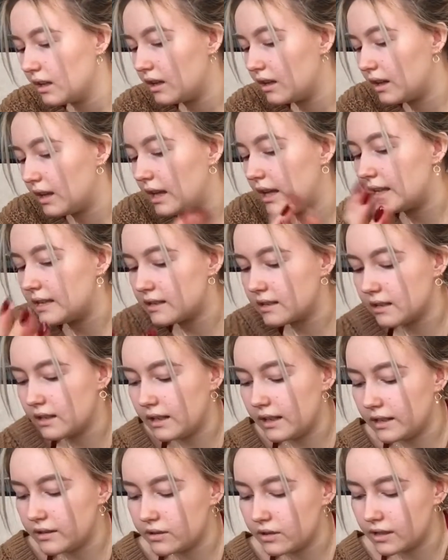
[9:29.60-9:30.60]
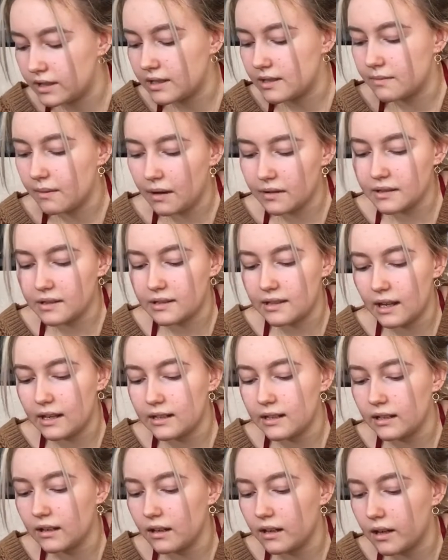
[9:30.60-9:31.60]
it literally smells
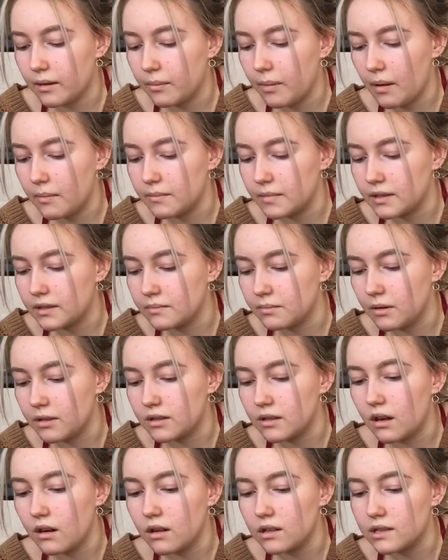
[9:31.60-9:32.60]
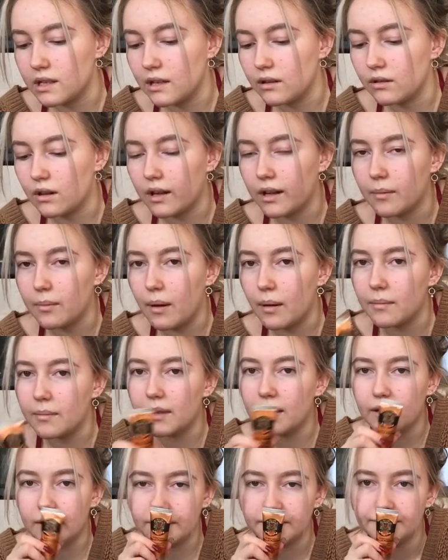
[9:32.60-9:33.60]
exactly like a pumpkin spice latte or like a
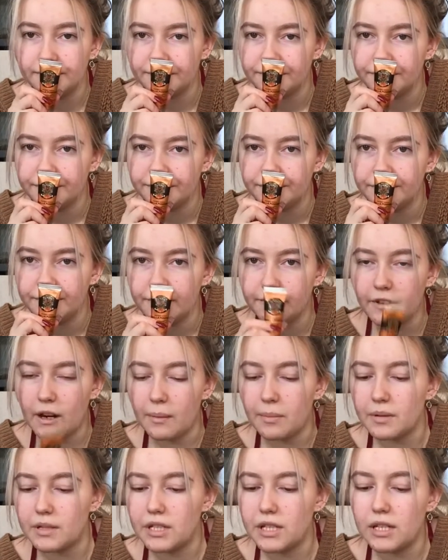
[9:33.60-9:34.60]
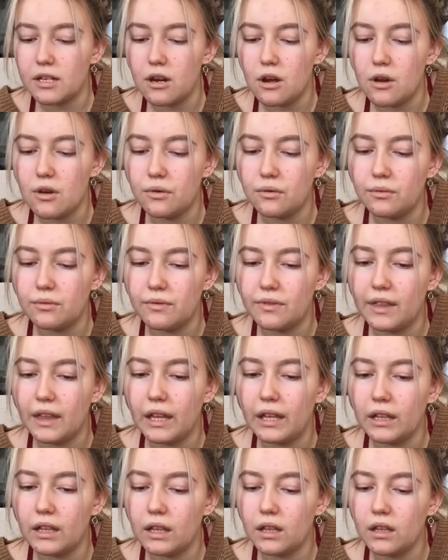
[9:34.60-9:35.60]
pumpkin frappuccino
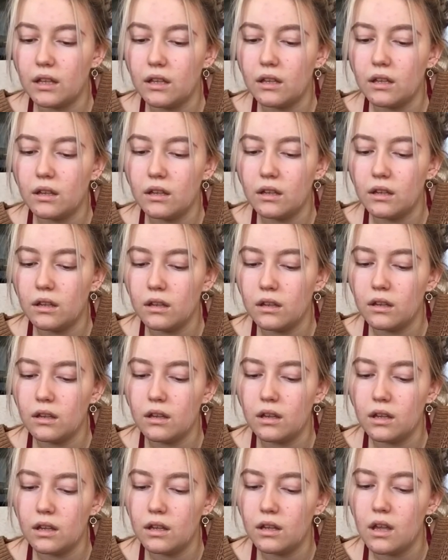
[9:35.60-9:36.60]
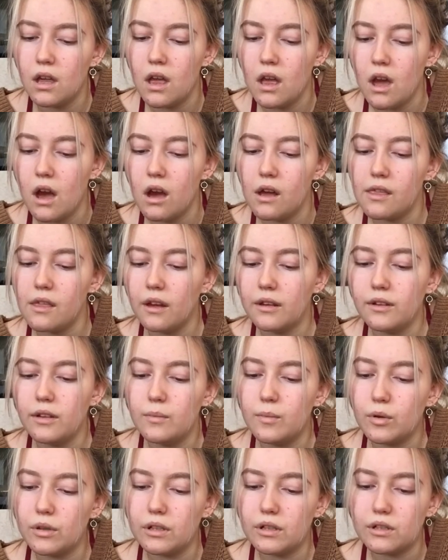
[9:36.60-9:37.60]
thing. I know
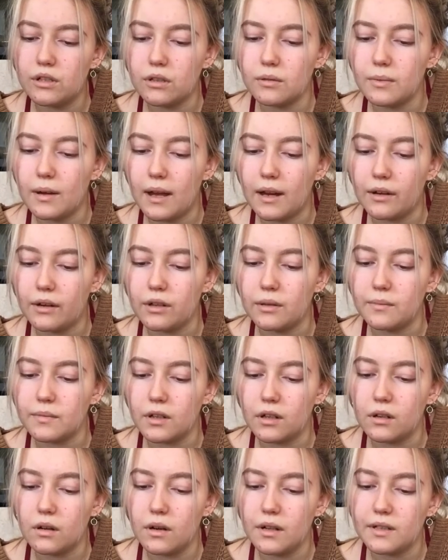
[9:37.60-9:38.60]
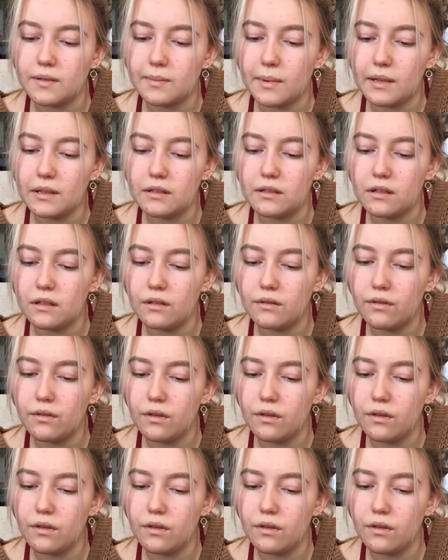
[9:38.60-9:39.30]
Body Shop hand creams are quite expensive.